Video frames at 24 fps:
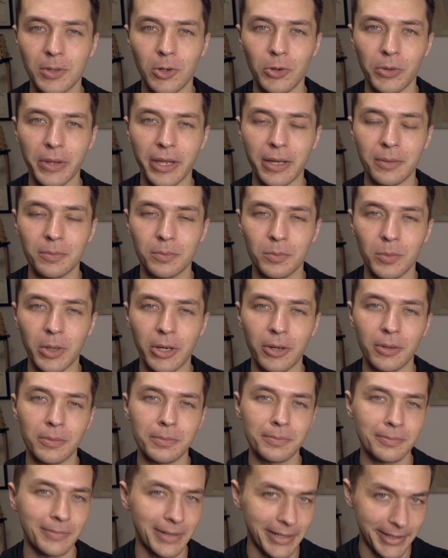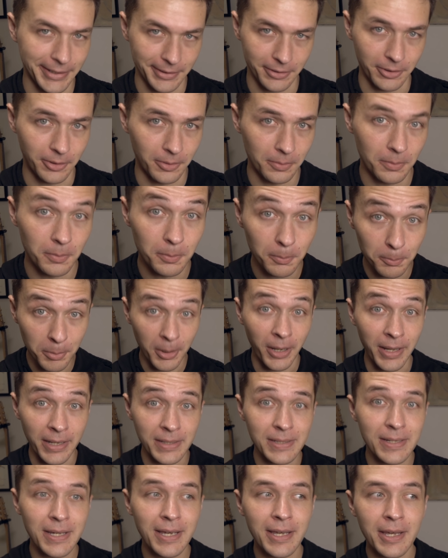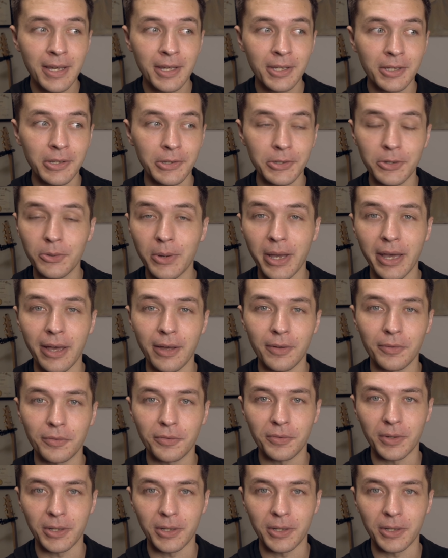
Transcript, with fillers: all that well either, but you do have